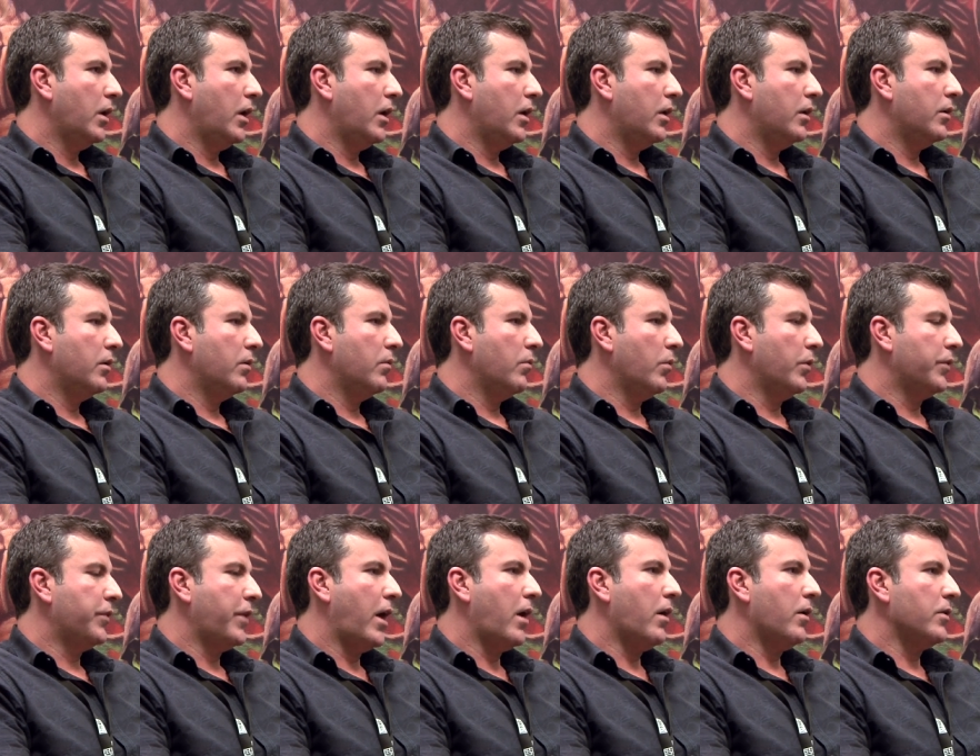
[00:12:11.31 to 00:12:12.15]
And
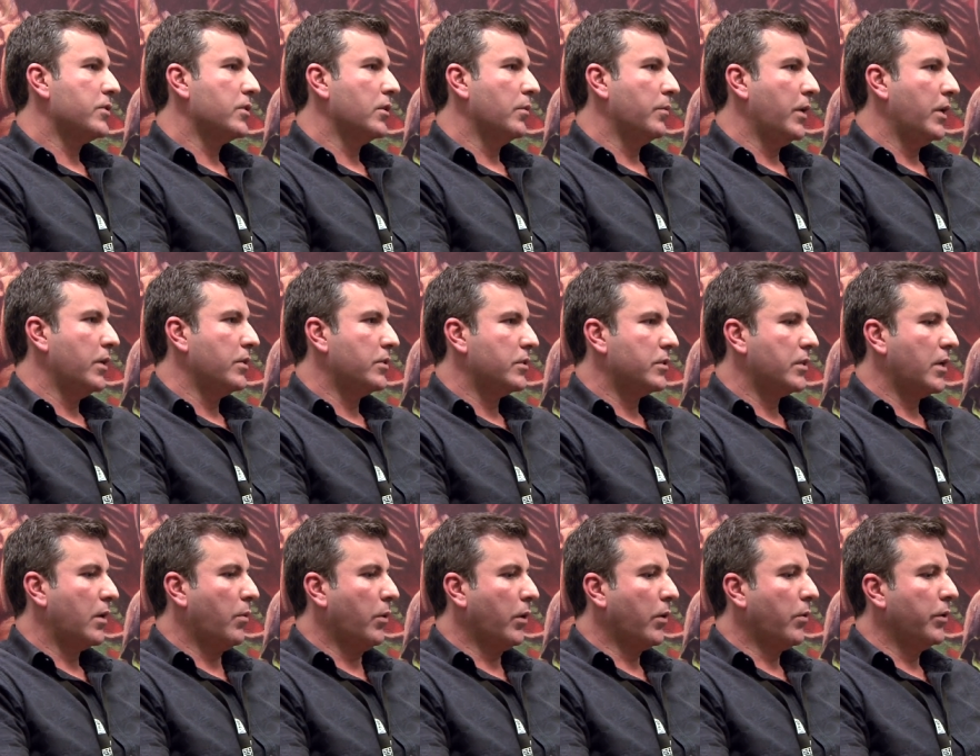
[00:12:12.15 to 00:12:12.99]
what that also means is
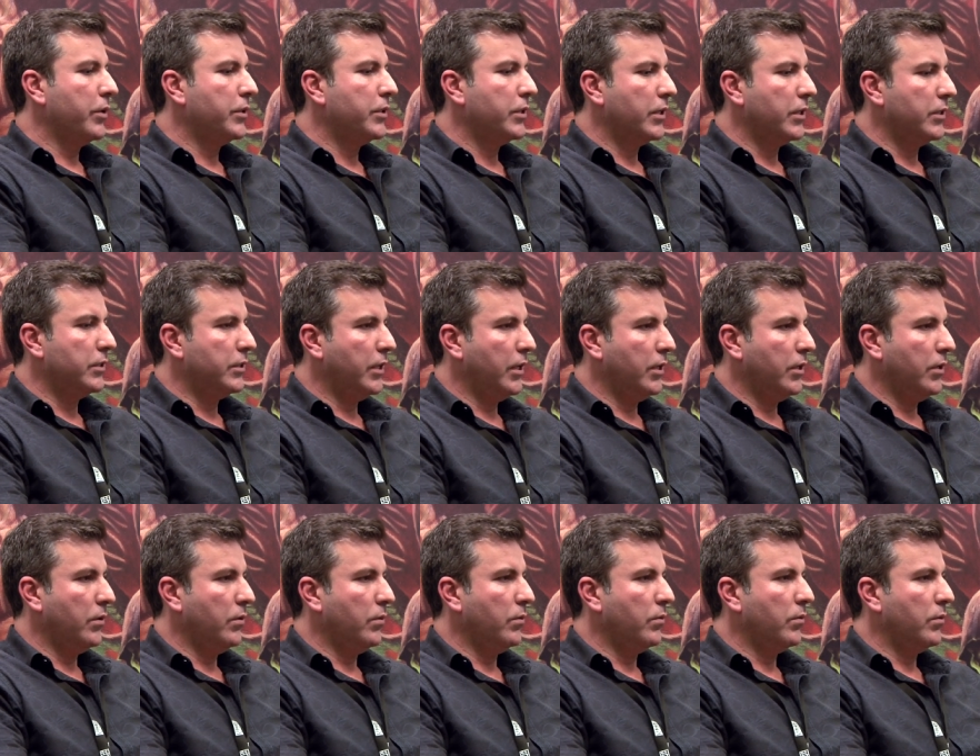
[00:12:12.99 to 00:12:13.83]
that we're going to
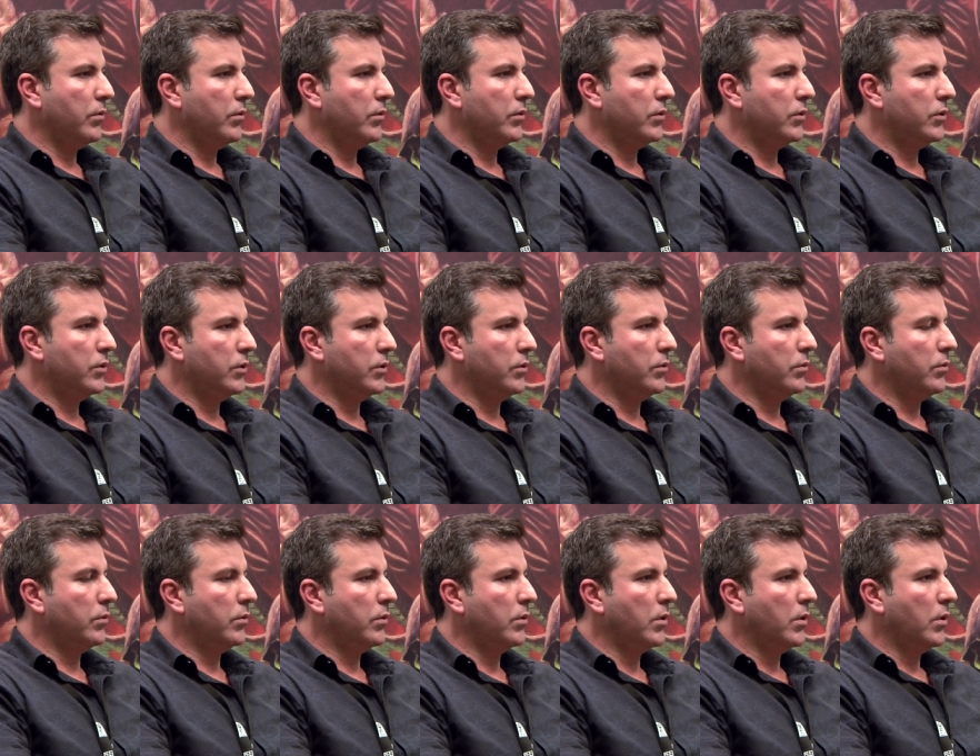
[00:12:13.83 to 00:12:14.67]
continue
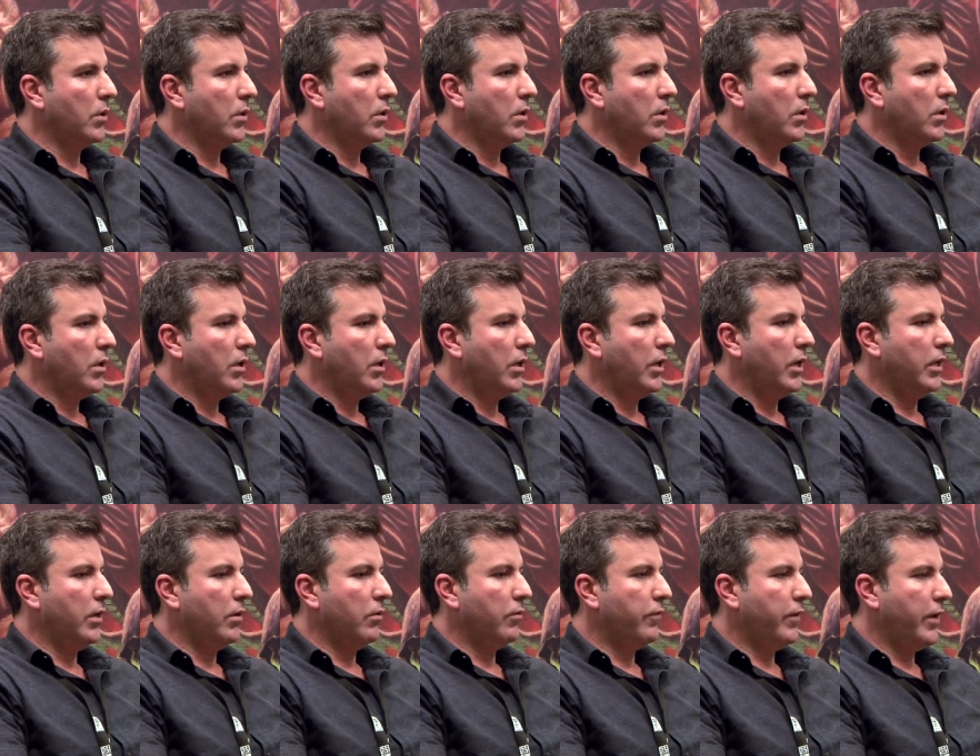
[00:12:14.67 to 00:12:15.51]
to
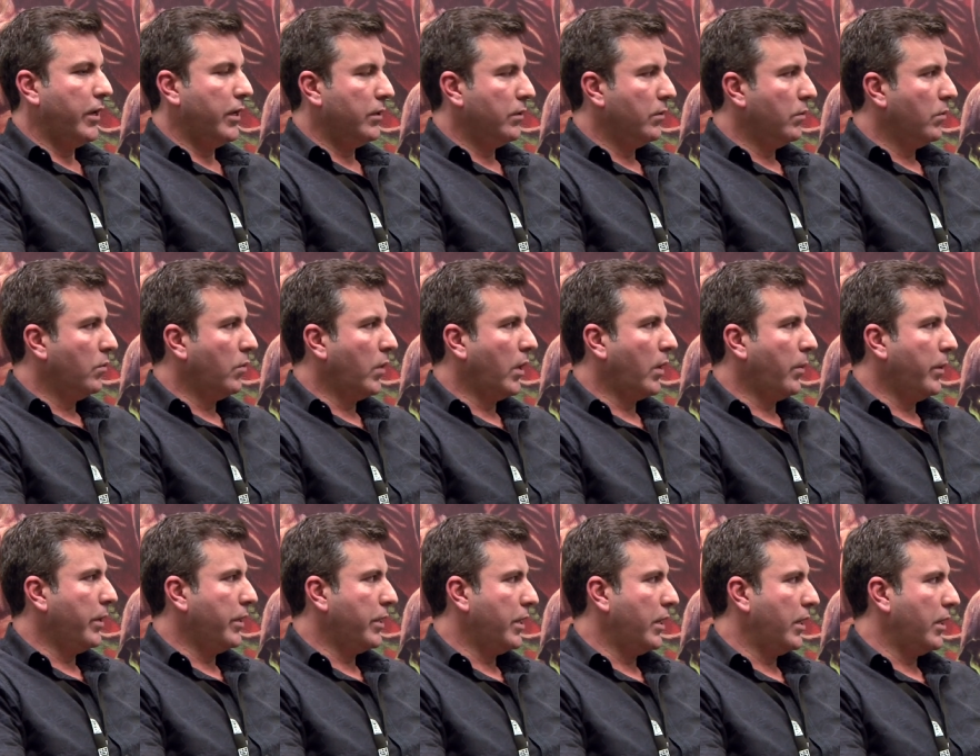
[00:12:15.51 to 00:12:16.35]
innovate where
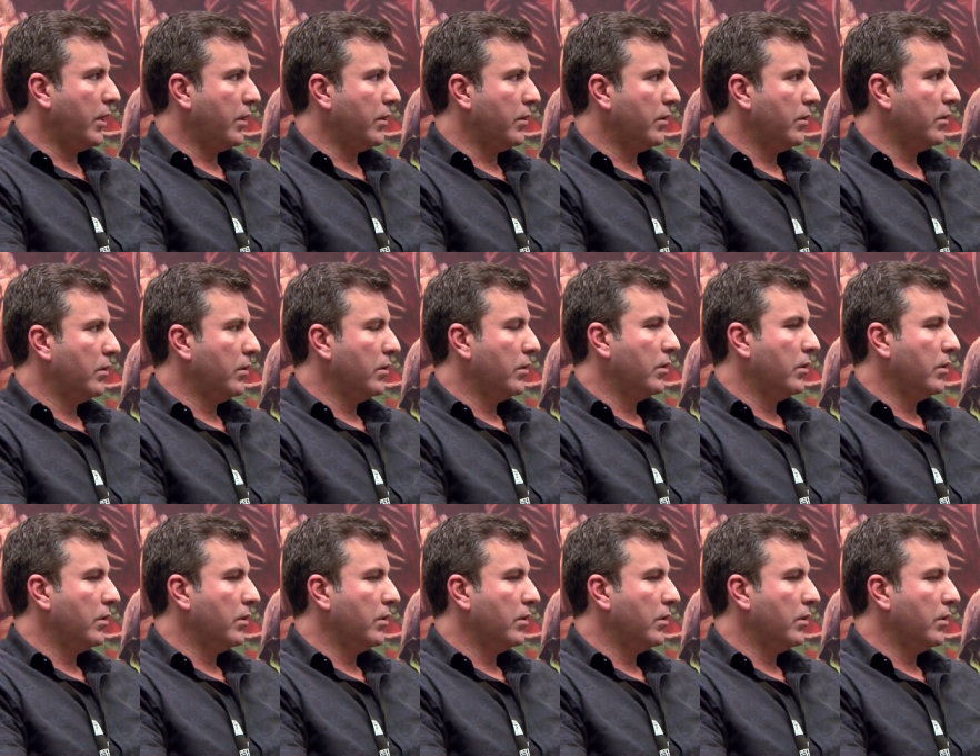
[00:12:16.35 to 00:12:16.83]
we can.